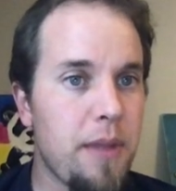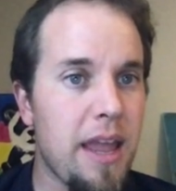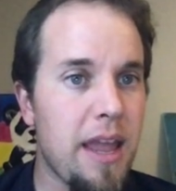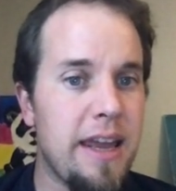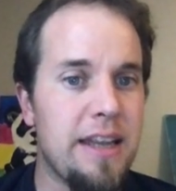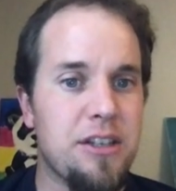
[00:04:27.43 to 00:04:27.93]

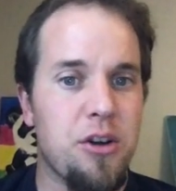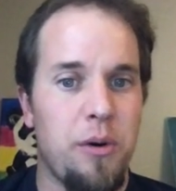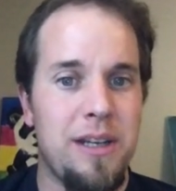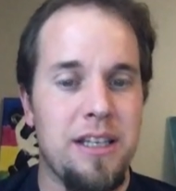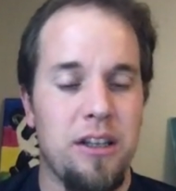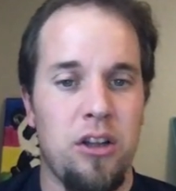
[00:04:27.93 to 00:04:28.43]
and it's
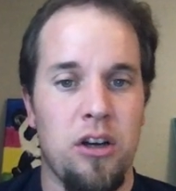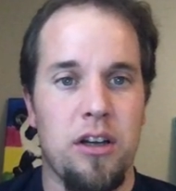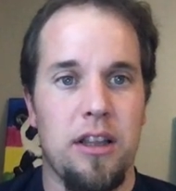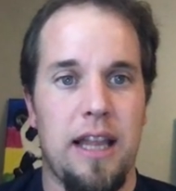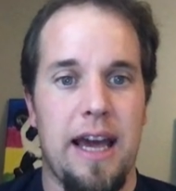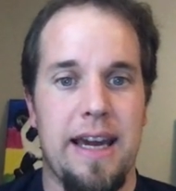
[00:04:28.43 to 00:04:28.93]
going to look
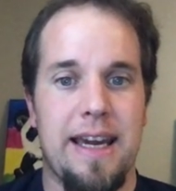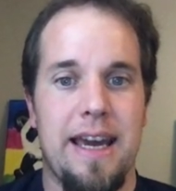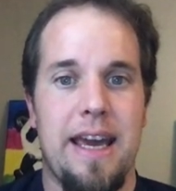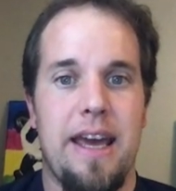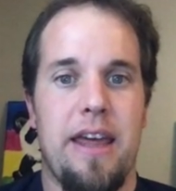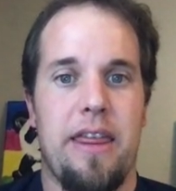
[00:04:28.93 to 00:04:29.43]
like
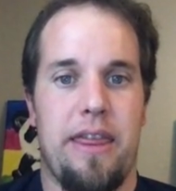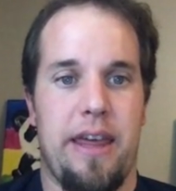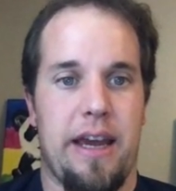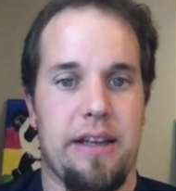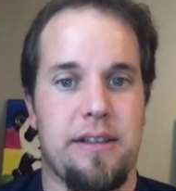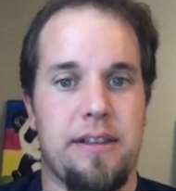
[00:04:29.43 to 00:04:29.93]

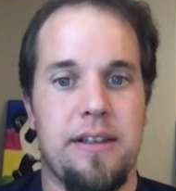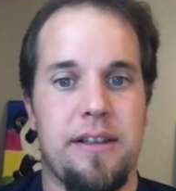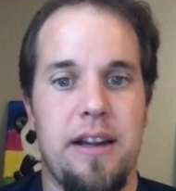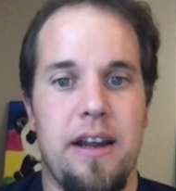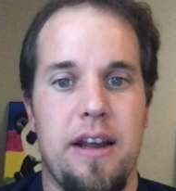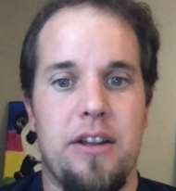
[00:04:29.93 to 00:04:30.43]
this.
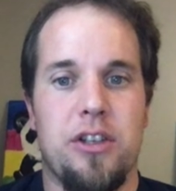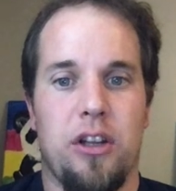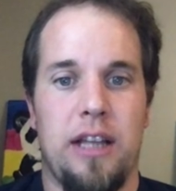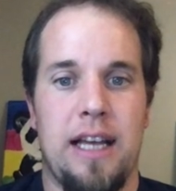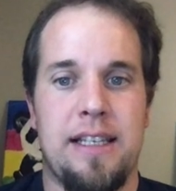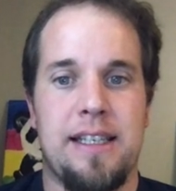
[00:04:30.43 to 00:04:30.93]
So
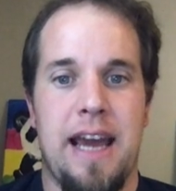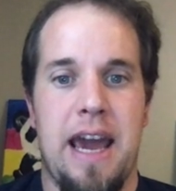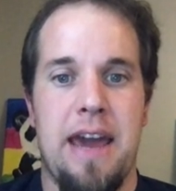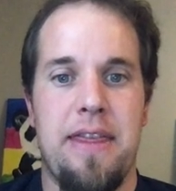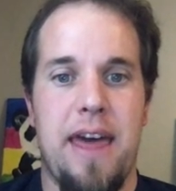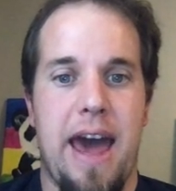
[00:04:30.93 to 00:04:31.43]
let's
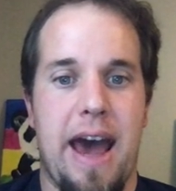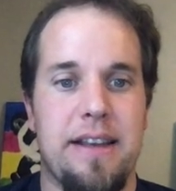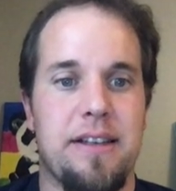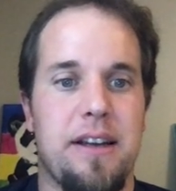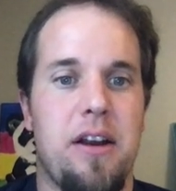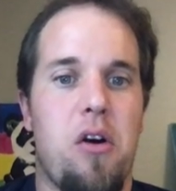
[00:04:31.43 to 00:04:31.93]
say
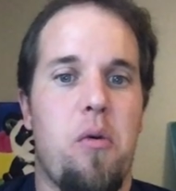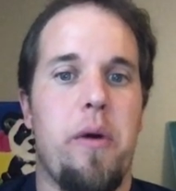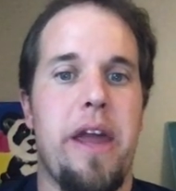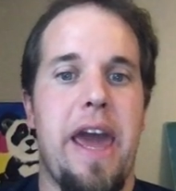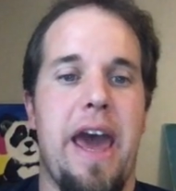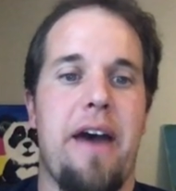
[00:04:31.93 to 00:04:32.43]
that
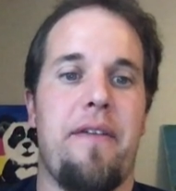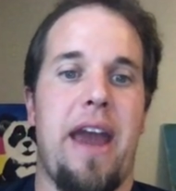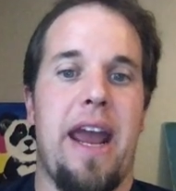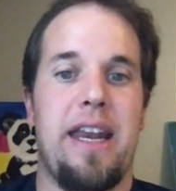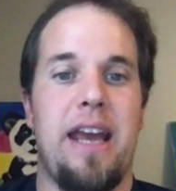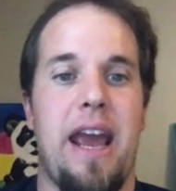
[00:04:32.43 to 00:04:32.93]
we have
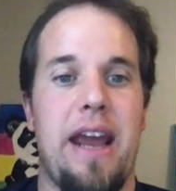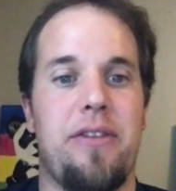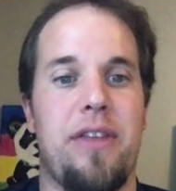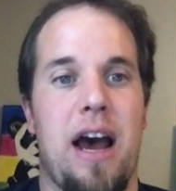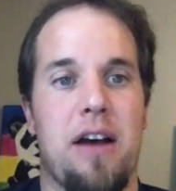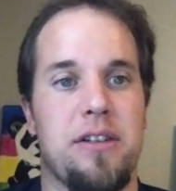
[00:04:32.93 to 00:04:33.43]

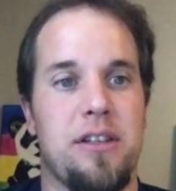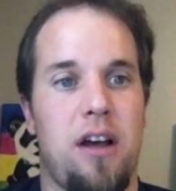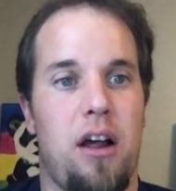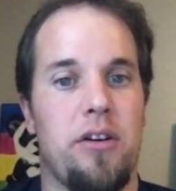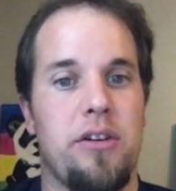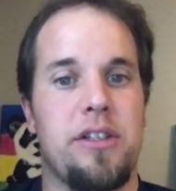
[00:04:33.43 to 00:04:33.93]

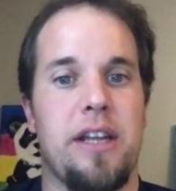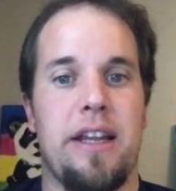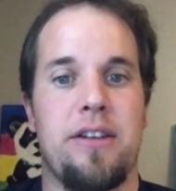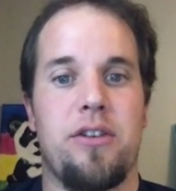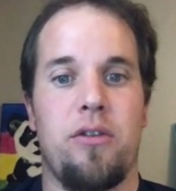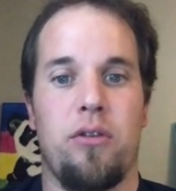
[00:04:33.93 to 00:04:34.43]
$88,000 in
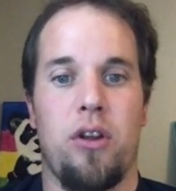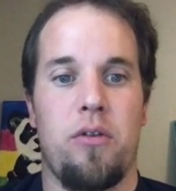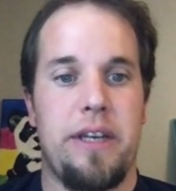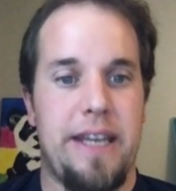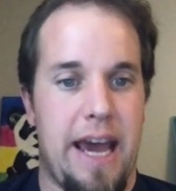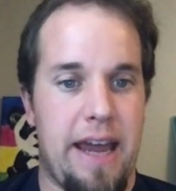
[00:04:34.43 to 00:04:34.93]
student
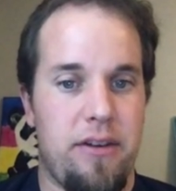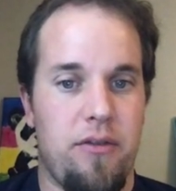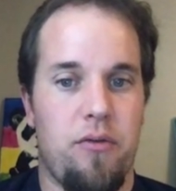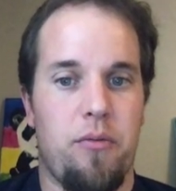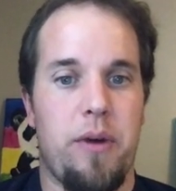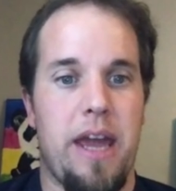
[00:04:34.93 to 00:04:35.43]
loan debt.
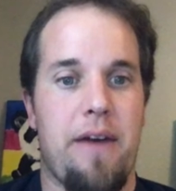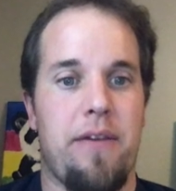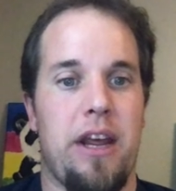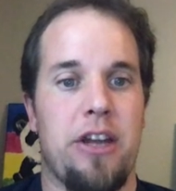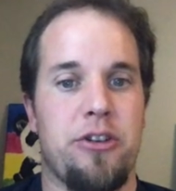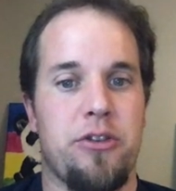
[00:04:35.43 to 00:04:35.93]
We have an
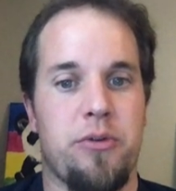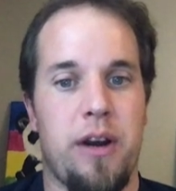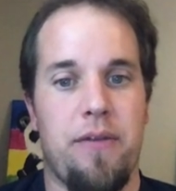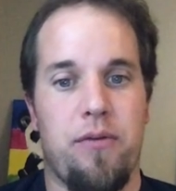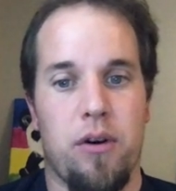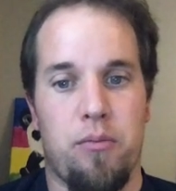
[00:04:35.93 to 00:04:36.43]
interest rate
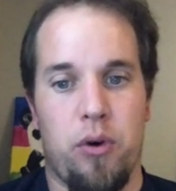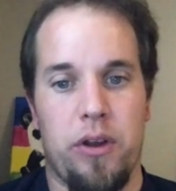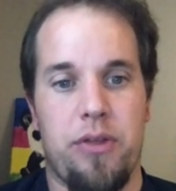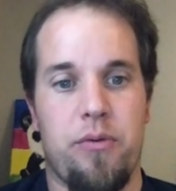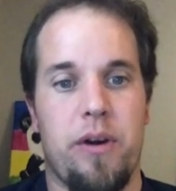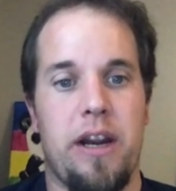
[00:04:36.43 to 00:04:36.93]
of
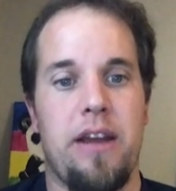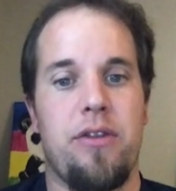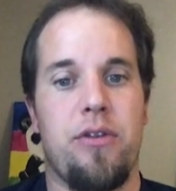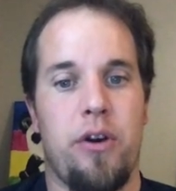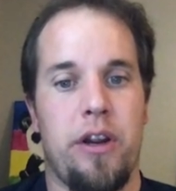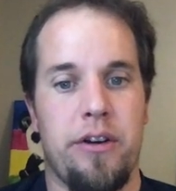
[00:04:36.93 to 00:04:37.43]
4.3,
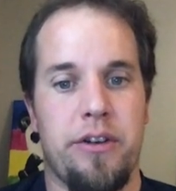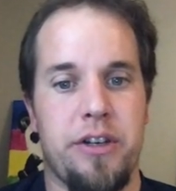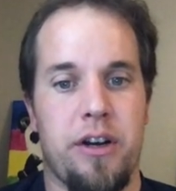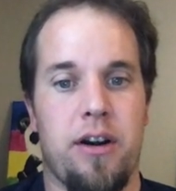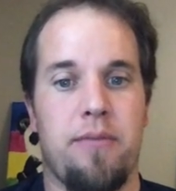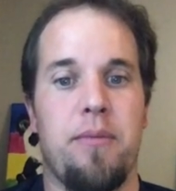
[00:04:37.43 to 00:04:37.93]
30-year
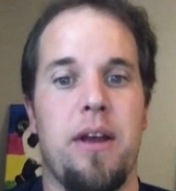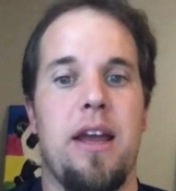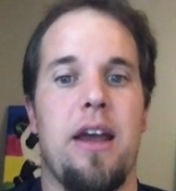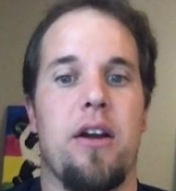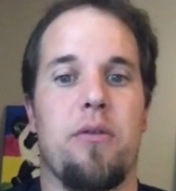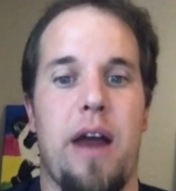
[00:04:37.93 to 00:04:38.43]
term,
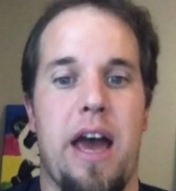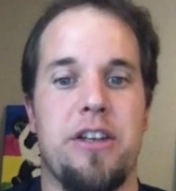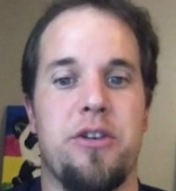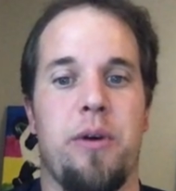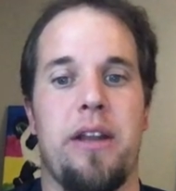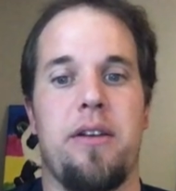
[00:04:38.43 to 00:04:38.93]

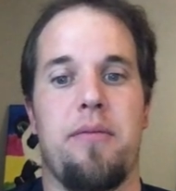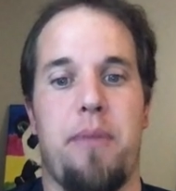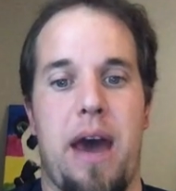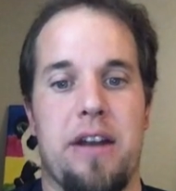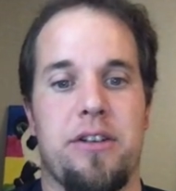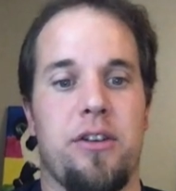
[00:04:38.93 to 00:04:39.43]
graduate,
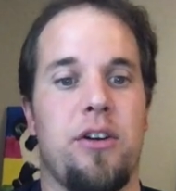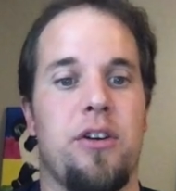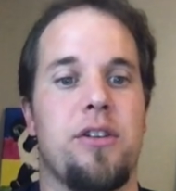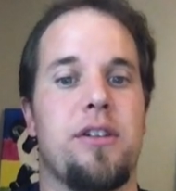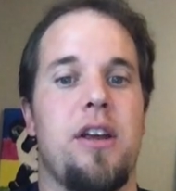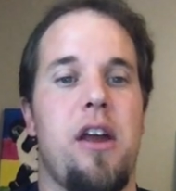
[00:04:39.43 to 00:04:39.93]

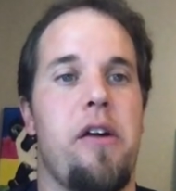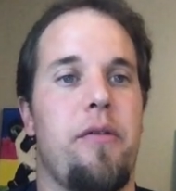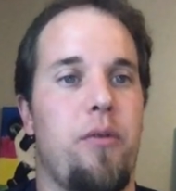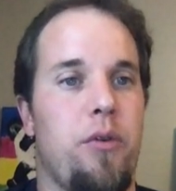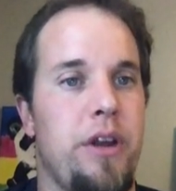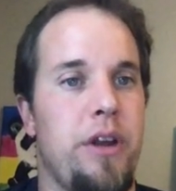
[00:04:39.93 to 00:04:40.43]
bachelor's,
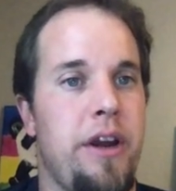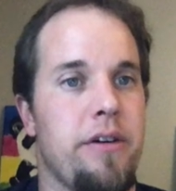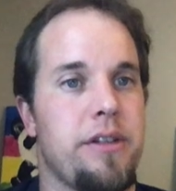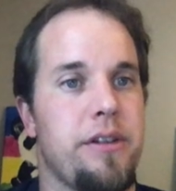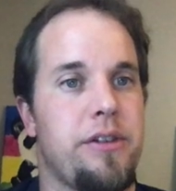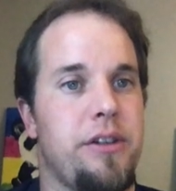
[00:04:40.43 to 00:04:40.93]
4
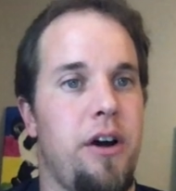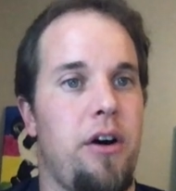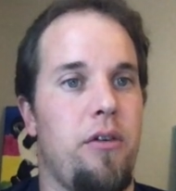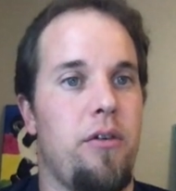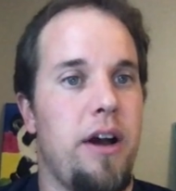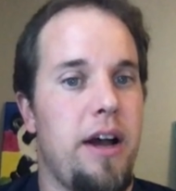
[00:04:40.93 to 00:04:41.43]
years.
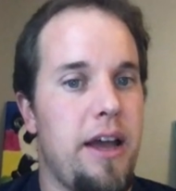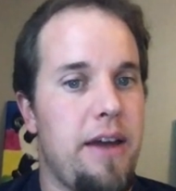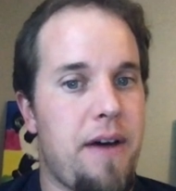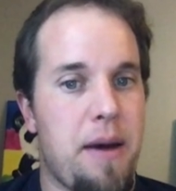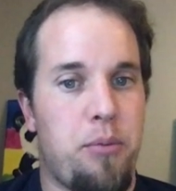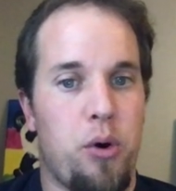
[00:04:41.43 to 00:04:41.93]
So if
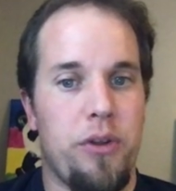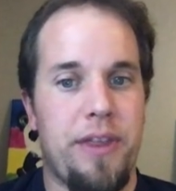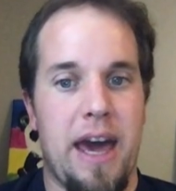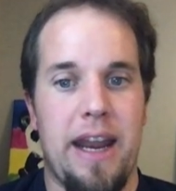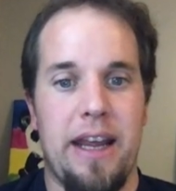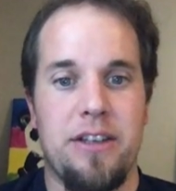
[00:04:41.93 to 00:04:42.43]
I put
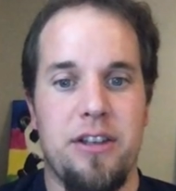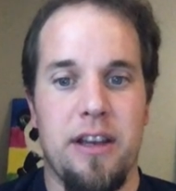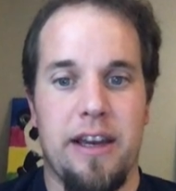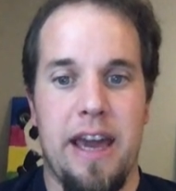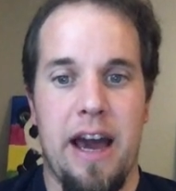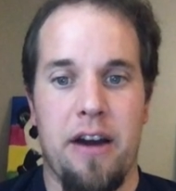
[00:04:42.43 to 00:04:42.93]
that into the
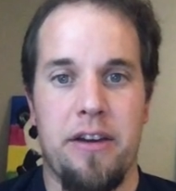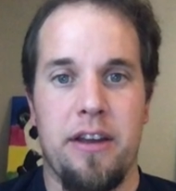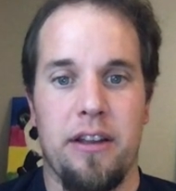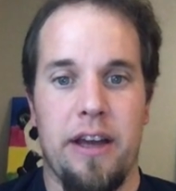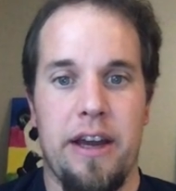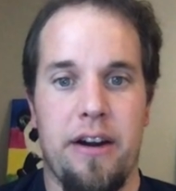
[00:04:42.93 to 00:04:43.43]

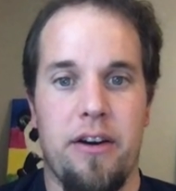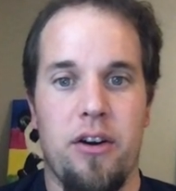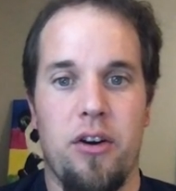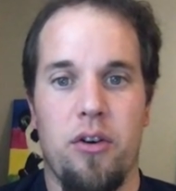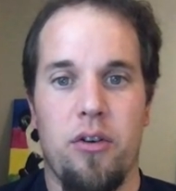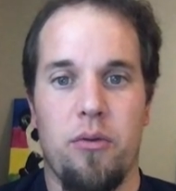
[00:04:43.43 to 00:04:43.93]
calculator,
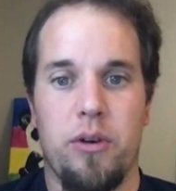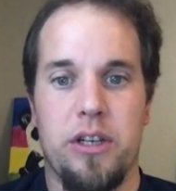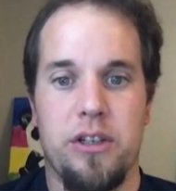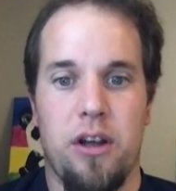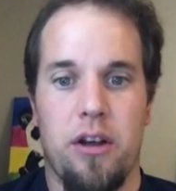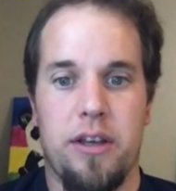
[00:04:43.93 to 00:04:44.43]
which
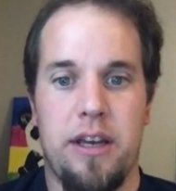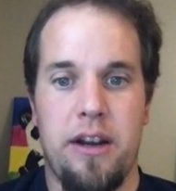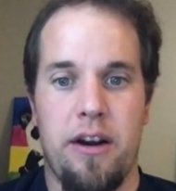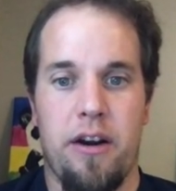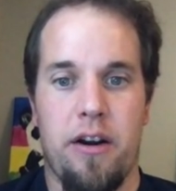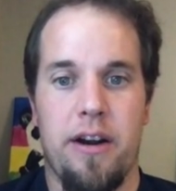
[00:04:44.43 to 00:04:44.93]
is all
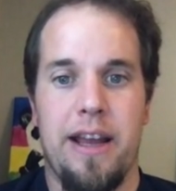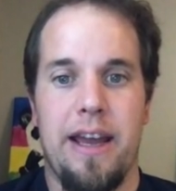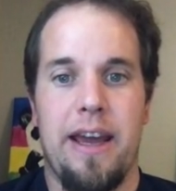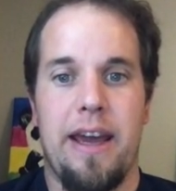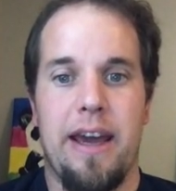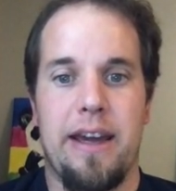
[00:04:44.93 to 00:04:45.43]
here,
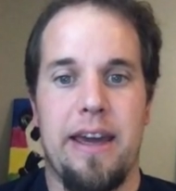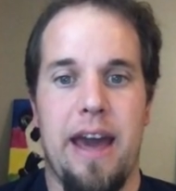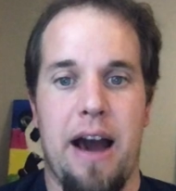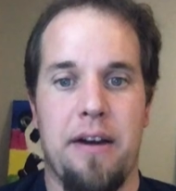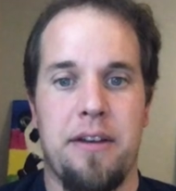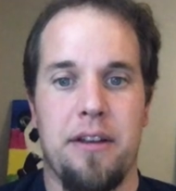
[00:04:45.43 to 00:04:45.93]
hit
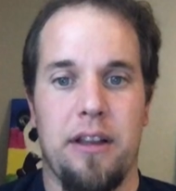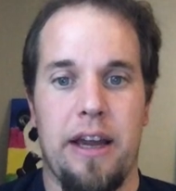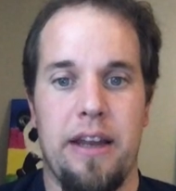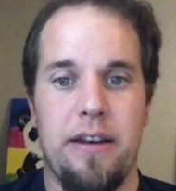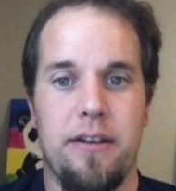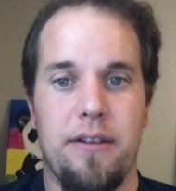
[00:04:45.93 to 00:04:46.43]
calculate,